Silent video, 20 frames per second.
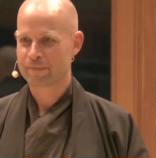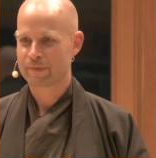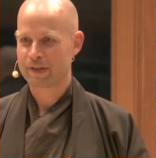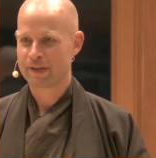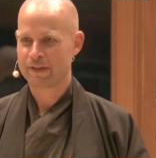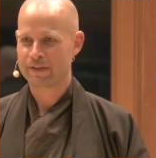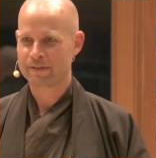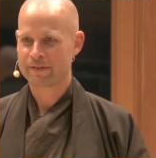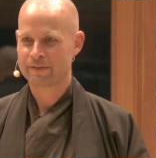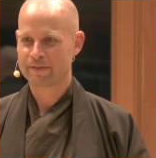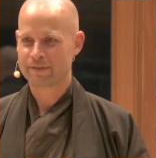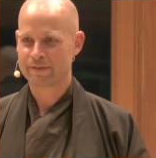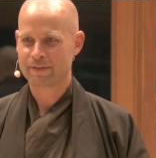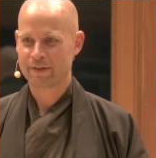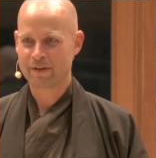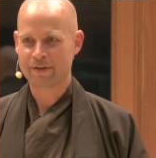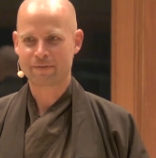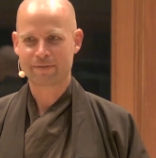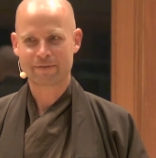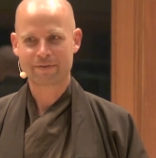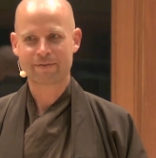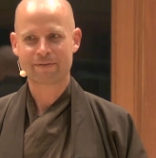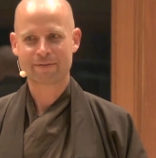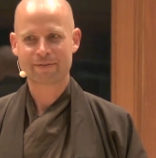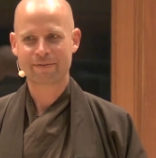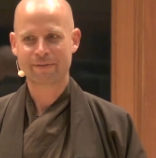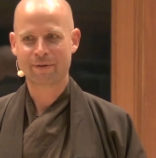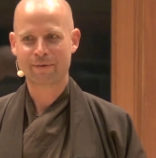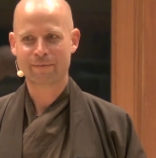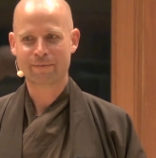Is
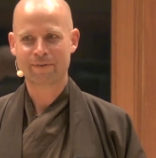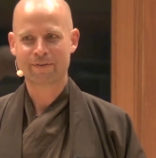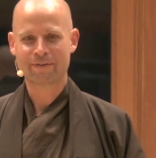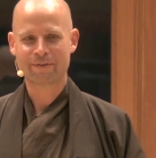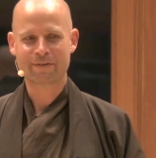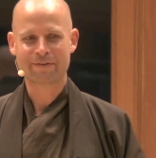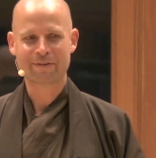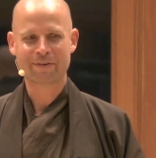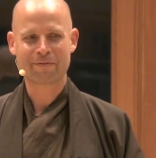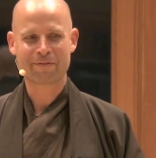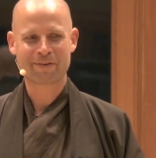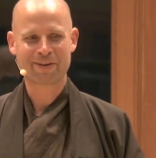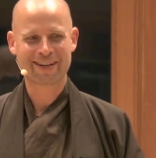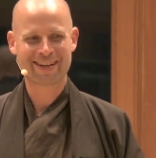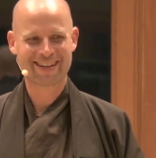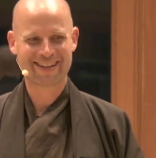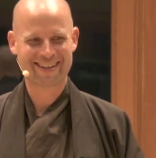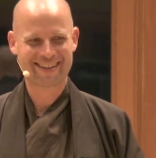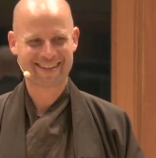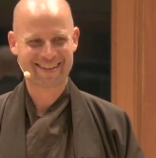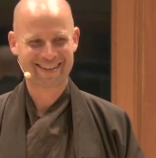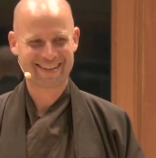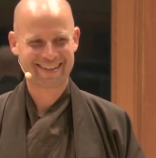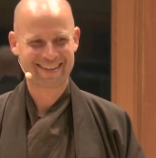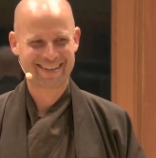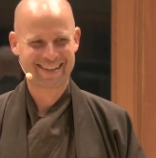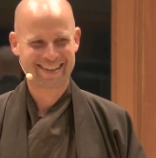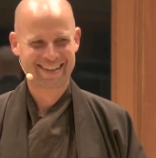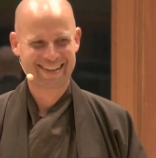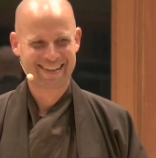no, it's still suffering.
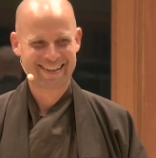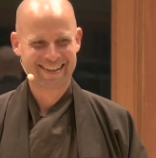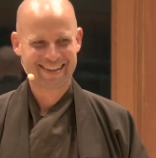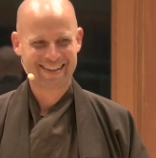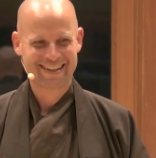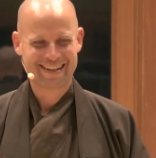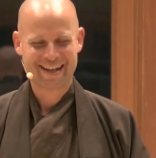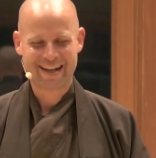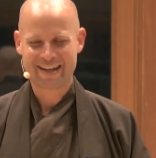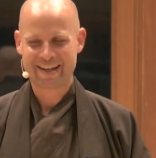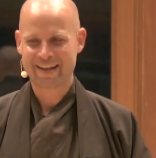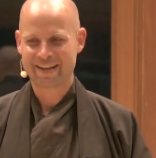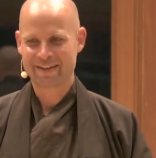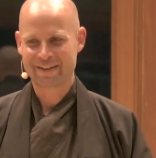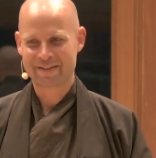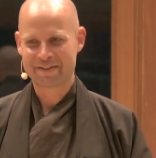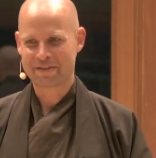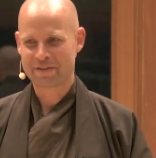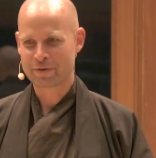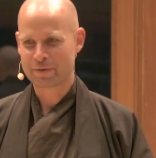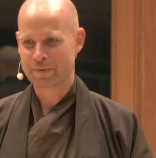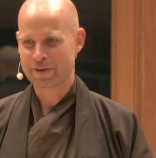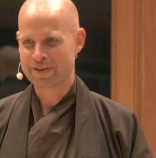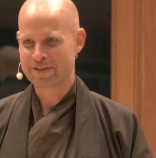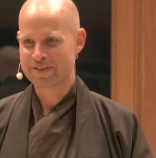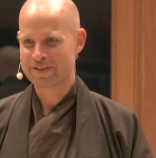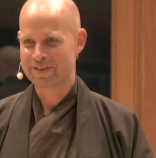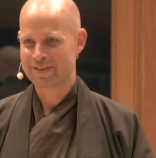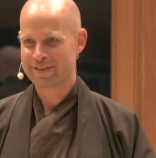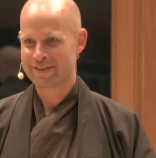I get in a
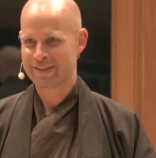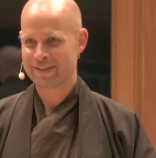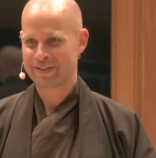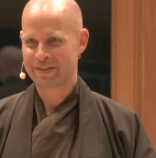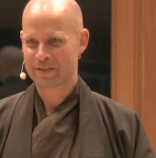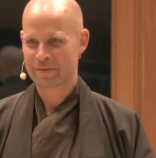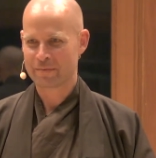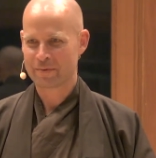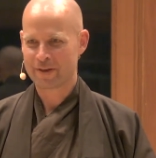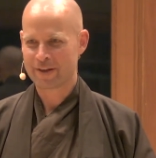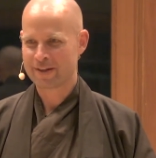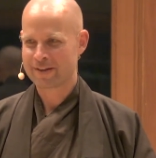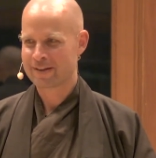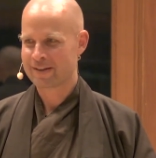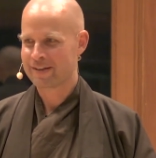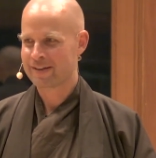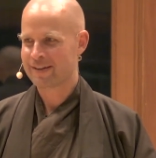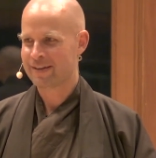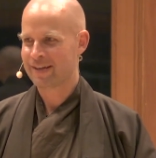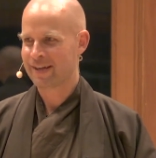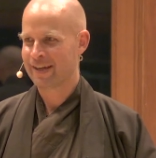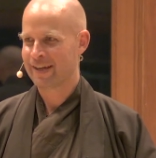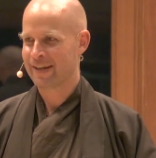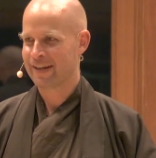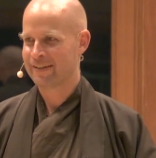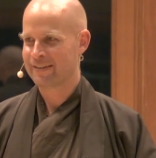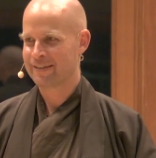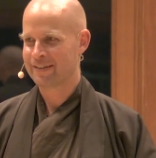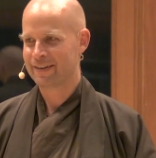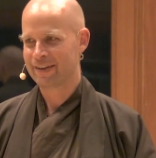situation in the community, and I
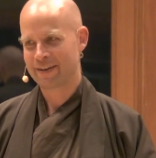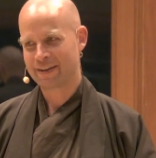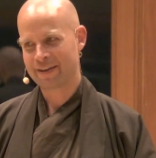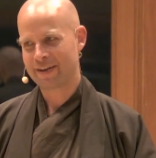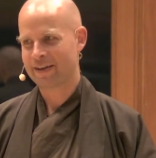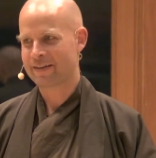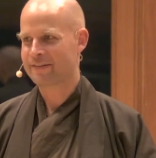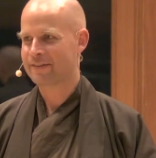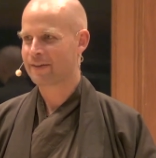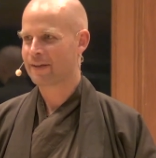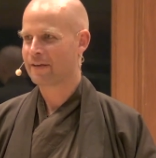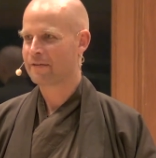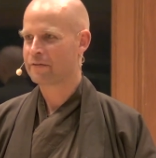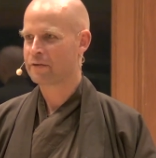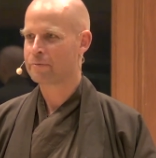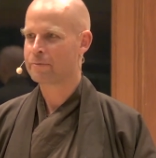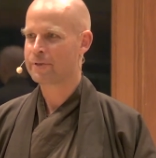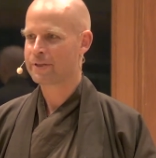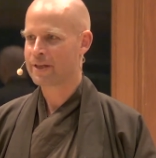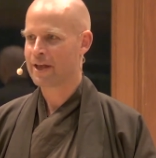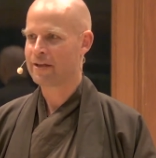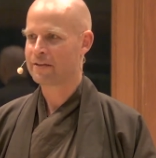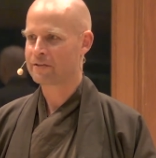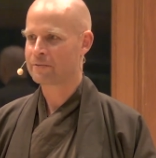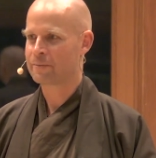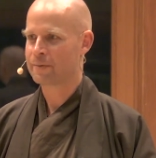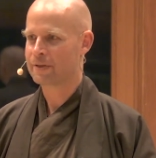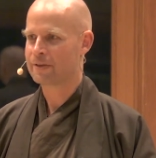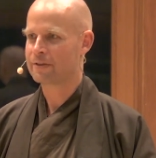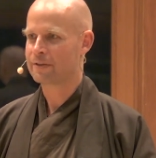see I still have some
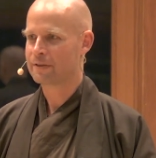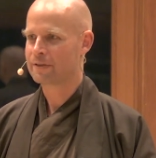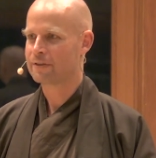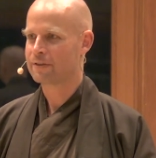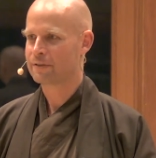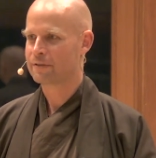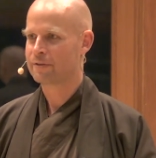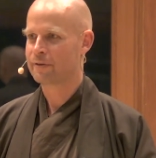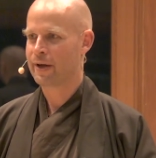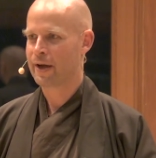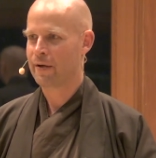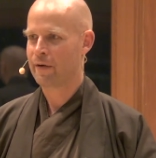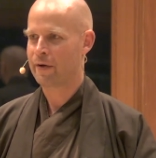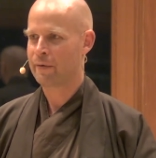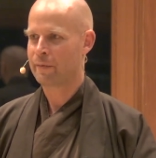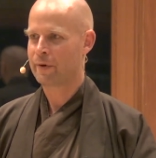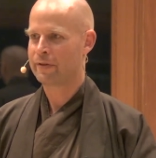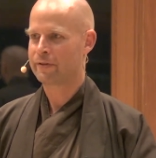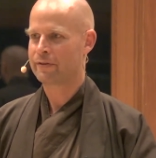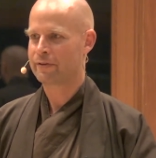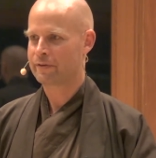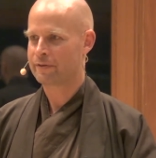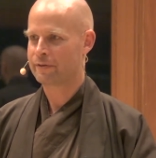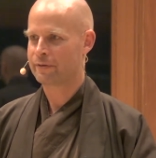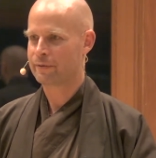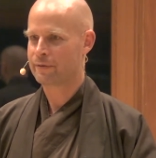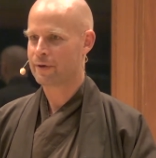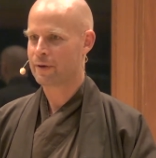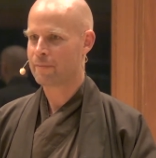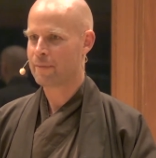attachment to how I want this
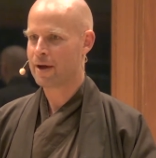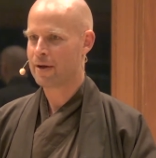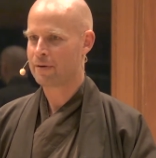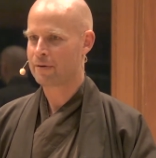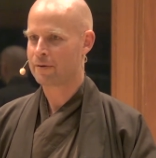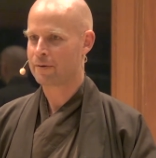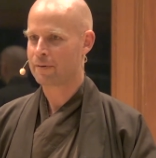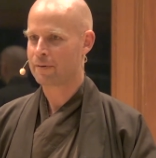to come out.